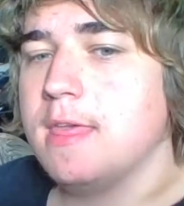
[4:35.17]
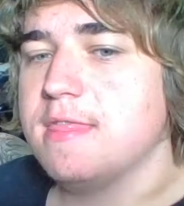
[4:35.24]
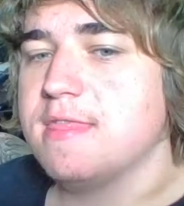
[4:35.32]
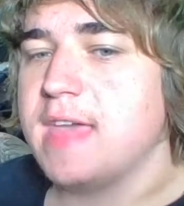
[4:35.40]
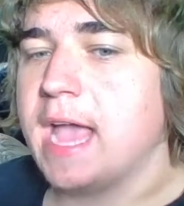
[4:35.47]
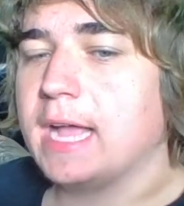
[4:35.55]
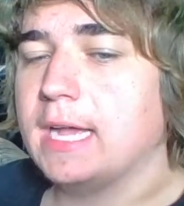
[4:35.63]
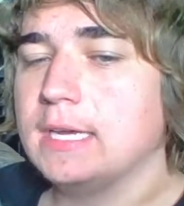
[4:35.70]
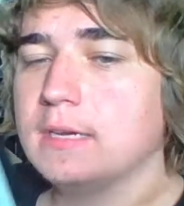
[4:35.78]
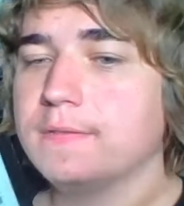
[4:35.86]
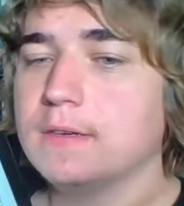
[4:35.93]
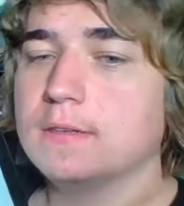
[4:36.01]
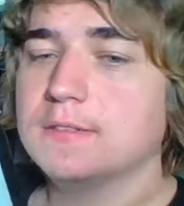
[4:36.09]
that kind
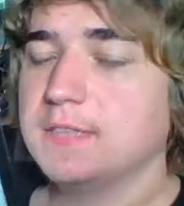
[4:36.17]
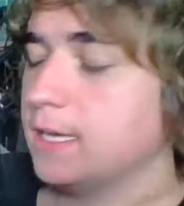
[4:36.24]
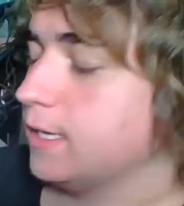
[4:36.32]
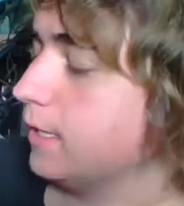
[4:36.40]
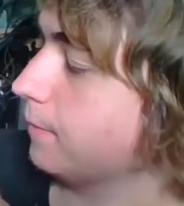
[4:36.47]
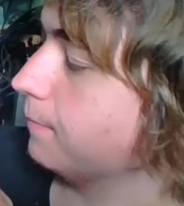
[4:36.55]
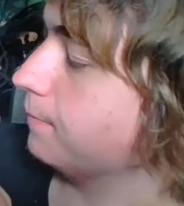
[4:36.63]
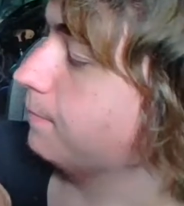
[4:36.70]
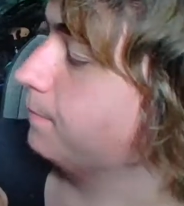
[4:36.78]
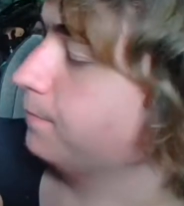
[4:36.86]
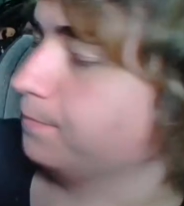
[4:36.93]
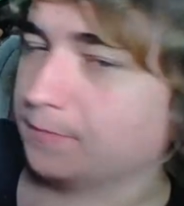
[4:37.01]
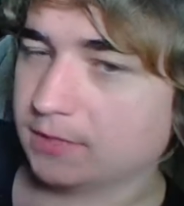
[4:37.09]
of understanding
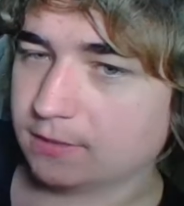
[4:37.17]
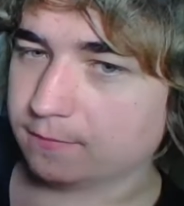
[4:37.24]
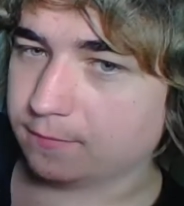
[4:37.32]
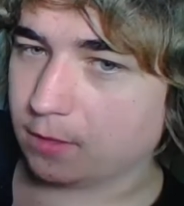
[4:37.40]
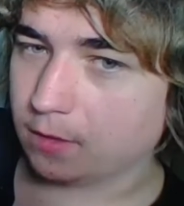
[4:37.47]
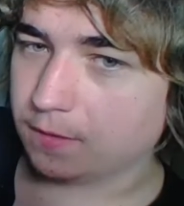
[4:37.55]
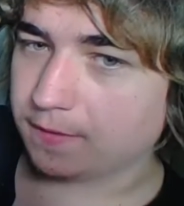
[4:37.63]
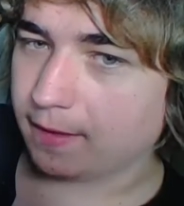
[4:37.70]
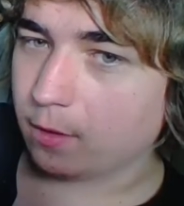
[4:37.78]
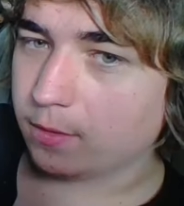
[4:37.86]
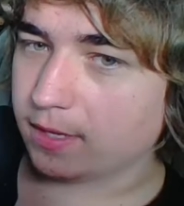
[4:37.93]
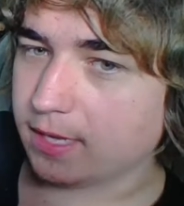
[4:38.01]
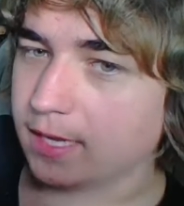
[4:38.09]
falls
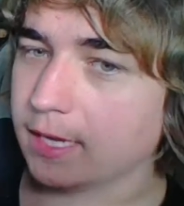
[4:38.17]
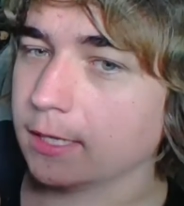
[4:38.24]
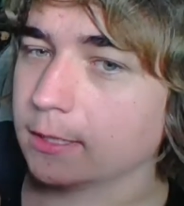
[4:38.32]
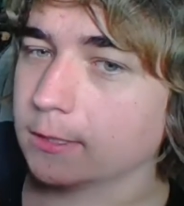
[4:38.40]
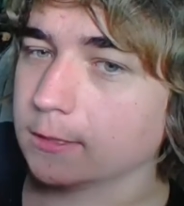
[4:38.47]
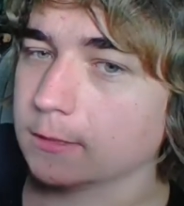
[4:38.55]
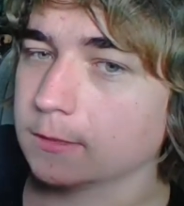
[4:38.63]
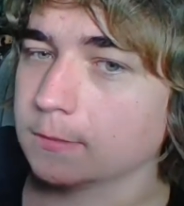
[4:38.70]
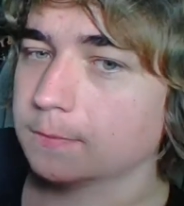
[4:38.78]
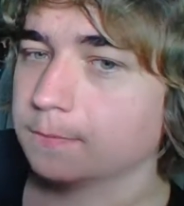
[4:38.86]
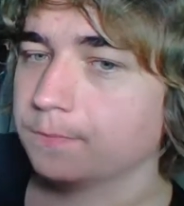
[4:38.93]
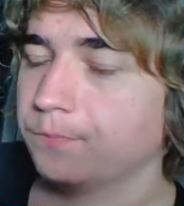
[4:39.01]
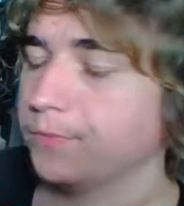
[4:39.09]
out here.
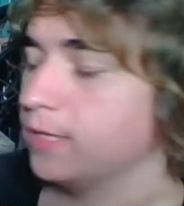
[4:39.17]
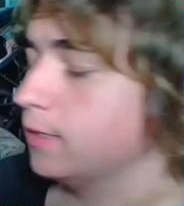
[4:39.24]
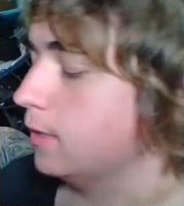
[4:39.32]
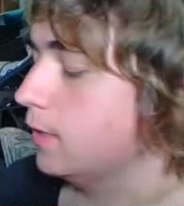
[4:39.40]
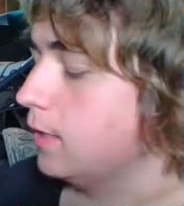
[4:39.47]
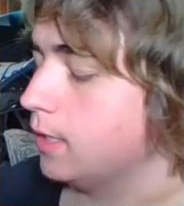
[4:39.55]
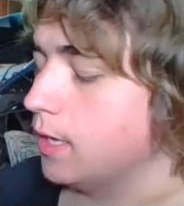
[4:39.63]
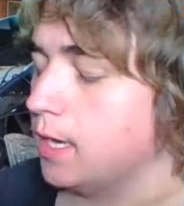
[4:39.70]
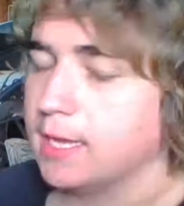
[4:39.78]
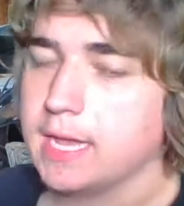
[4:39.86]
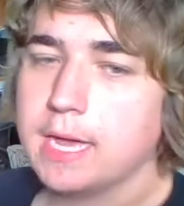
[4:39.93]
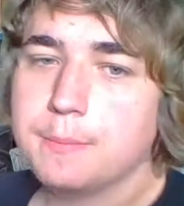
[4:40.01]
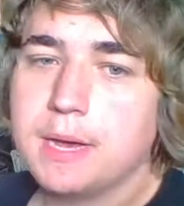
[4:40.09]

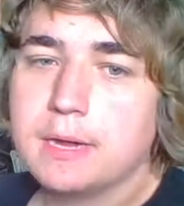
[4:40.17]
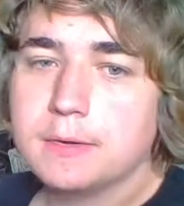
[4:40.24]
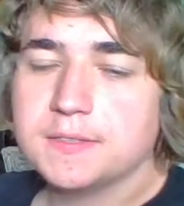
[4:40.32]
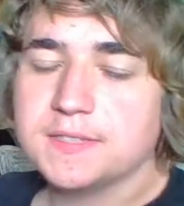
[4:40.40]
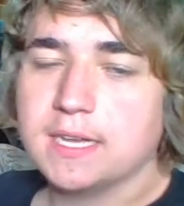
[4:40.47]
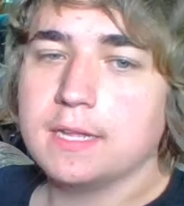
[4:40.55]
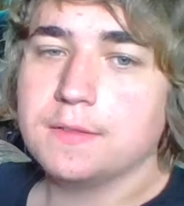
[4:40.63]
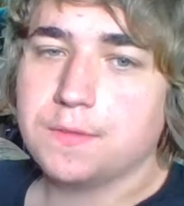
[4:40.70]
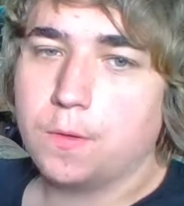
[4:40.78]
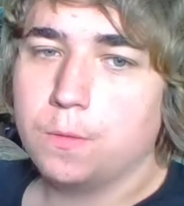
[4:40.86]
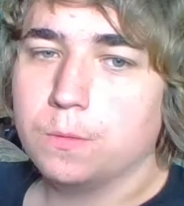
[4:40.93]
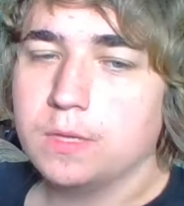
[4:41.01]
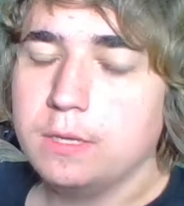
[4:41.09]
Again, modern science
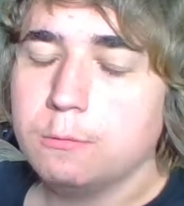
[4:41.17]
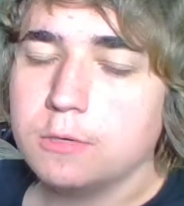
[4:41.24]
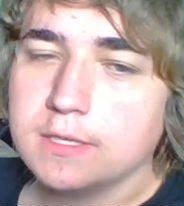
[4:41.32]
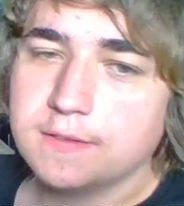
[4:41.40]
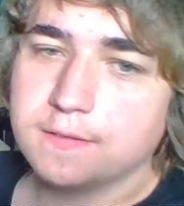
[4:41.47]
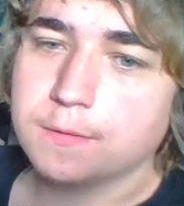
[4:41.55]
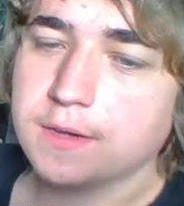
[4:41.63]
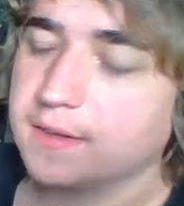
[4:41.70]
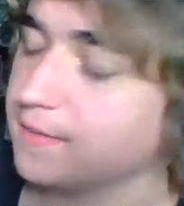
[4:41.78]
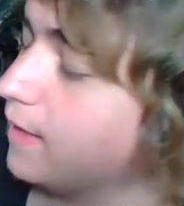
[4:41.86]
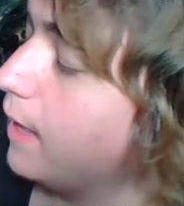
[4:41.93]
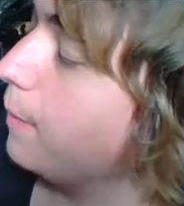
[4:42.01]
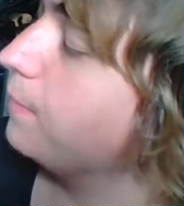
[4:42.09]
only wants to
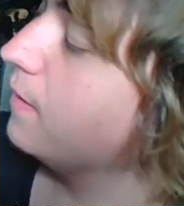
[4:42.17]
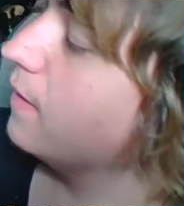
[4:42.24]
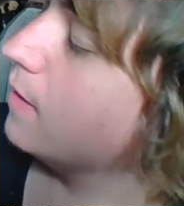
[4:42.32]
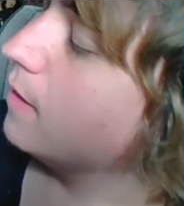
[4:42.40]
accept